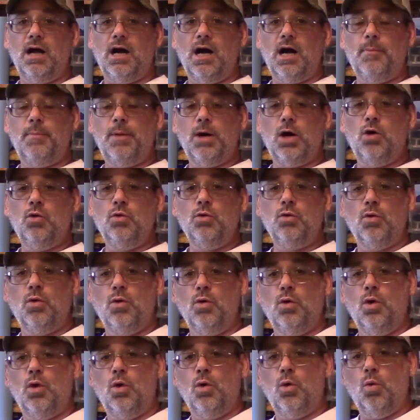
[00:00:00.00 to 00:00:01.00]
about
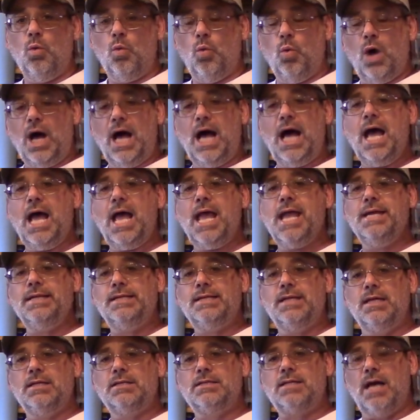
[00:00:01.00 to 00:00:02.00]
why
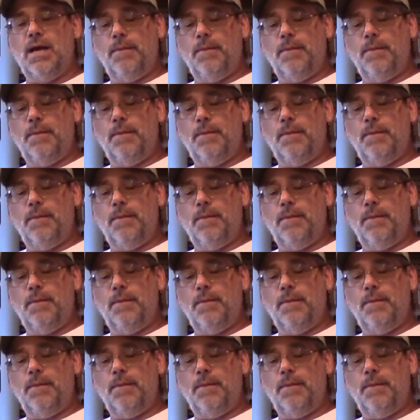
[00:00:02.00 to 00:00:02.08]
does